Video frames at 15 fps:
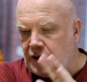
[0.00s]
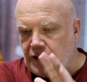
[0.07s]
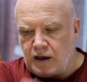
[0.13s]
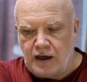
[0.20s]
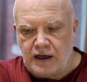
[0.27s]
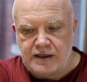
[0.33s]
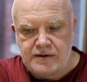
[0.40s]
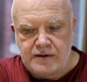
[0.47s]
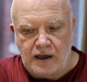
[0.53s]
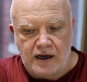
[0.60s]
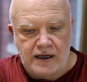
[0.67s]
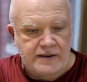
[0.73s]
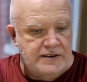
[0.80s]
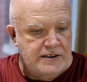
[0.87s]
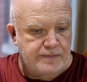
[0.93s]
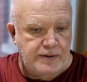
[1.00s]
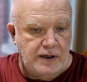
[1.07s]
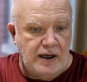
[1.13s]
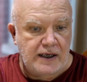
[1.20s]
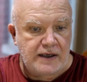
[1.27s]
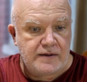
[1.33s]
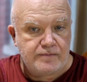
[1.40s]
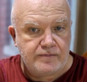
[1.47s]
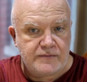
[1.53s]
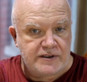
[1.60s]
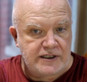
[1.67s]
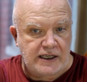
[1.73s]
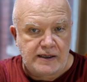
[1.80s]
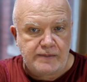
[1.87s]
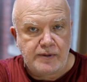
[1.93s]
I supply
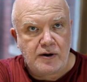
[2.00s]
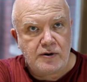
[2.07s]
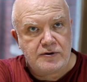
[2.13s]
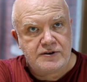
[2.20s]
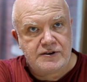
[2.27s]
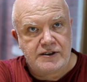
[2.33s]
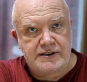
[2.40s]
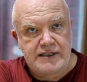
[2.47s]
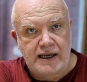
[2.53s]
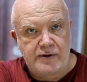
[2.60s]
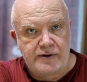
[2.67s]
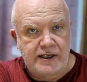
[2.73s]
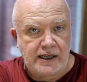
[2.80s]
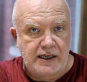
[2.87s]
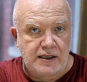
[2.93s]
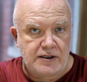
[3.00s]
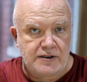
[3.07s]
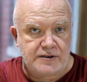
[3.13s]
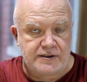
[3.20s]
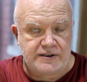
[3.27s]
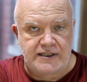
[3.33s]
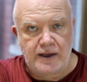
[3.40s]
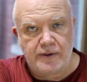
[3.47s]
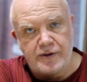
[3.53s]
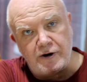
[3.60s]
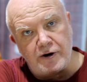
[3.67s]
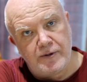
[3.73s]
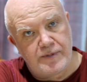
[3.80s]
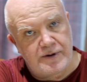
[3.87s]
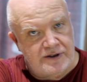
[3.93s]
singing bowls to sound healers and sound
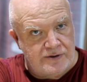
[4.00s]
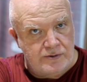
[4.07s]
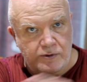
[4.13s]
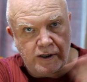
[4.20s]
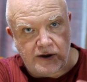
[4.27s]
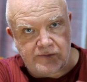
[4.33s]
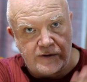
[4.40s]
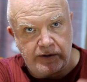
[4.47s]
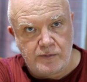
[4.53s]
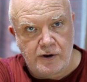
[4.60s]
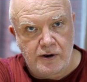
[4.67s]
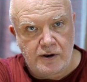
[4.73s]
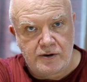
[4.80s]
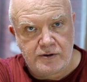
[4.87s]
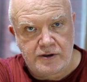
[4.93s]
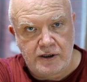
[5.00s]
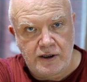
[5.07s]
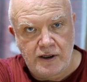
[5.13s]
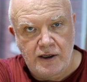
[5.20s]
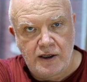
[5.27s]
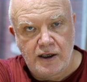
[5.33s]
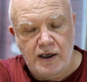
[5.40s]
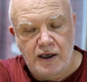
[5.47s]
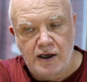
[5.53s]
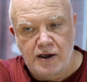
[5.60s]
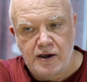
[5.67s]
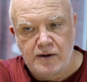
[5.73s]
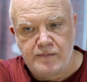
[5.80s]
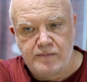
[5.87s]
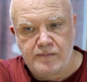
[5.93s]
therapists all over the world.
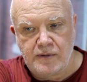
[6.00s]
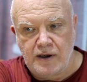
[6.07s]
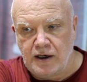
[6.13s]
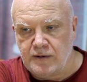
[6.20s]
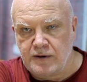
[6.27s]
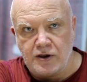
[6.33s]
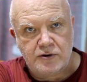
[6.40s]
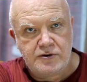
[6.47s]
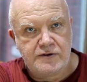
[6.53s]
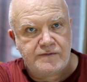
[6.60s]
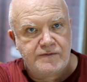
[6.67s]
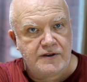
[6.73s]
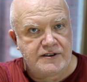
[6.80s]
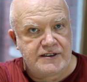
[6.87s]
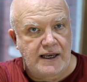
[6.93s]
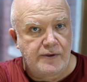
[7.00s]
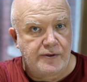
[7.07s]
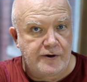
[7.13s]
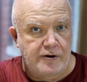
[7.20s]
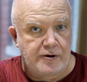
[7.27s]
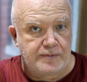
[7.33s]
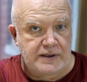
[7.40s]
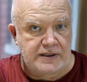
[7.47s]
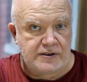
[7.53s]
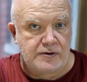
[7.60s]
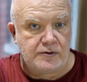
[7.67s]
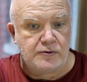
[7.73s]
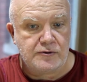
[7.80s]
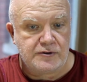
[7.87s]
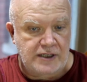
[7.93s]
A lot of the sound therapy
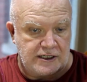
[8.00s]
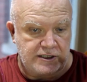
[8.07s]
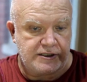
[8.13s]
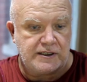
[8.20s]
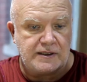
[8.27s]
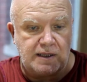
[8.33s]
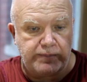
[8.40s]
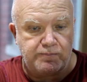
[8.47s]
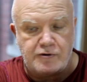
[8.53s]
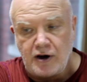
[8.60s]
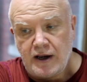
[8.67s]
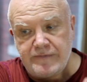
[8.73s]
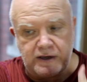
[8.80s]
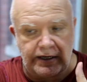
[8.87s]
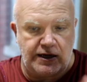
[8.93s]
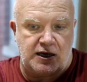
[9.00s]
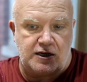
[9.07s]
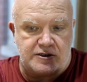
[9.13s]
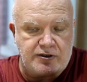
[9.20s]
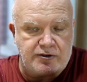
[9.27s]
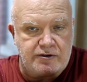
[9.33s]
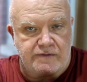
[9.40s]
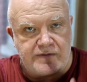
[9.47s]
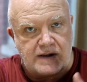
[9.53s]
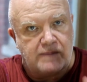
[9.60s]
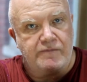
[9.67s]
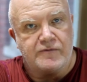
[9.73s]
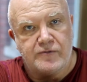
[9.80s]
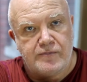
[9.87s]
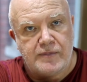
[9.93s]
schools, actually, their private collections have come
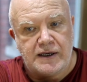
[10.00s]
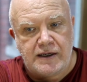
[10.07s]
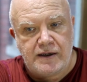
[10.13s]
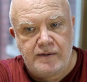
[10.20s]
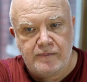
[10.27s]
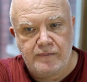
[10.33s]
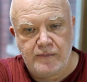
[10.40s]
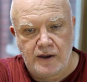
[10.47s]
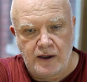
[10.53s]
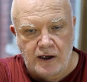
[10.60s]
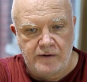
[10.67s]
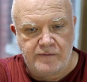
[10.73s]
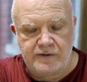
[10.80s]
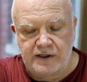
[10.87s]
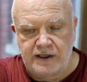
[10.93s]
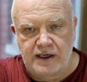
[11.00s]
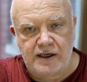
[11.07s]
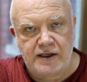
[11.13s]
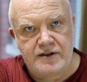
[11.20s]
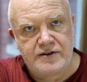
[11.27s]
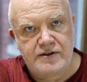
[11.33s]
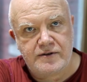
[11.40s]
from me over the years.